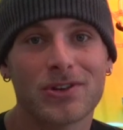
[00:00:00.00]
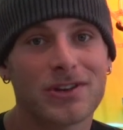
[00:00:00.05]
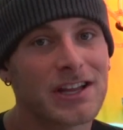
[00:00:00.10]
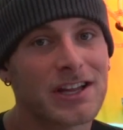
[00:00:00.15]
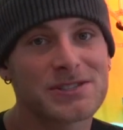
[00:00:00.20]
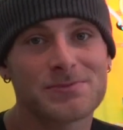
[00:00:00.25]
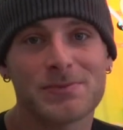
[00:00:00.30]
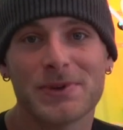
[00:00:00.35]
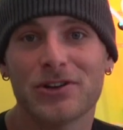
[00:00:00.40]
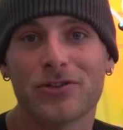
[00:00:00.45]

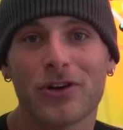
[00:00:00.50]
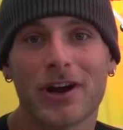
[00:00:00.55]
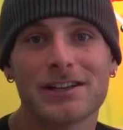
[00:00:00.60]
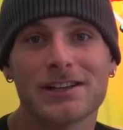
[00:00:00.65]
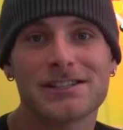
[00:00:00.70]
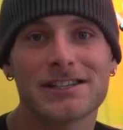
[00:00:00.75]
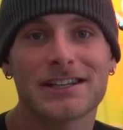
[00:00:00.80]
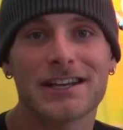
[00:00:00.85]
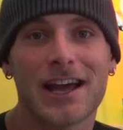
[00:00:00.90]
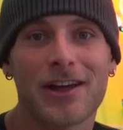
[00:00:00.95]
let's be
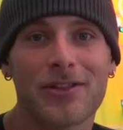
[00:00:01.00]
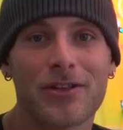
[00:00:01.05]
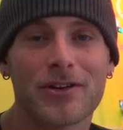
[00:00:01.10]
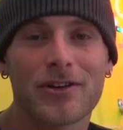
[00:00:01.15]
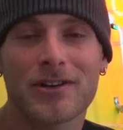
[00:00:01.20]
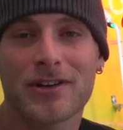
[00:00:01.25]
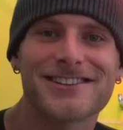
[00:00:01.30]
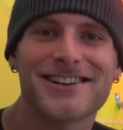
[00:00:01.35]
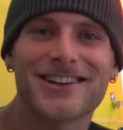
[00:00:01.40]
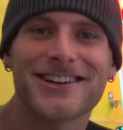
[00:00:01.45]
great
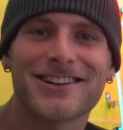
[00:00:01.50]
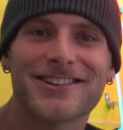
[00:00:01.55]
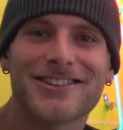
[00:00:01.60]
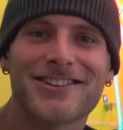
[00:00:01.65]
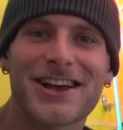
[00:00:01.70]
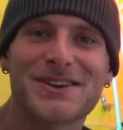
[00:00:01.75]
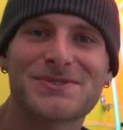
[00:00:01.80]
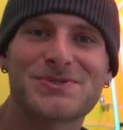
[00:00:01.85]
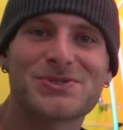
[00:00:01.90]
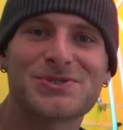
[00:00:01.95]
together, and
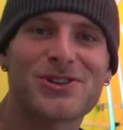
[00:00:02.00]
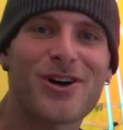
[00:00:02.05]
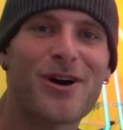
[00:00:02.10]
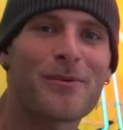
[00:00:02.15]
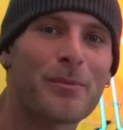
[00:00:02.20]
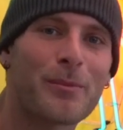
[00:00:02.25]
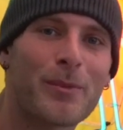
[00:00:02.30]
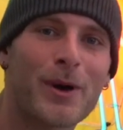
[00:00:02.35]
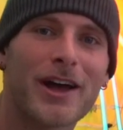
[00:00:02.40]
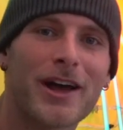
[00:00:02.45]
thanks for
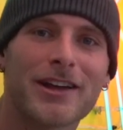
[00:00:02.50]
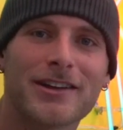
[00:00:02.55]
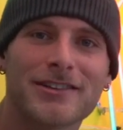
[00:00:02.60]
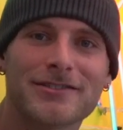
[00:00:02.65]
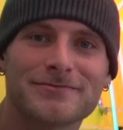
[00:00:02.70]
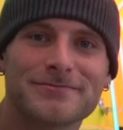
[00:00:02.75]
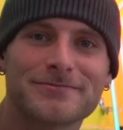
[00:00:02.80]
stopping by.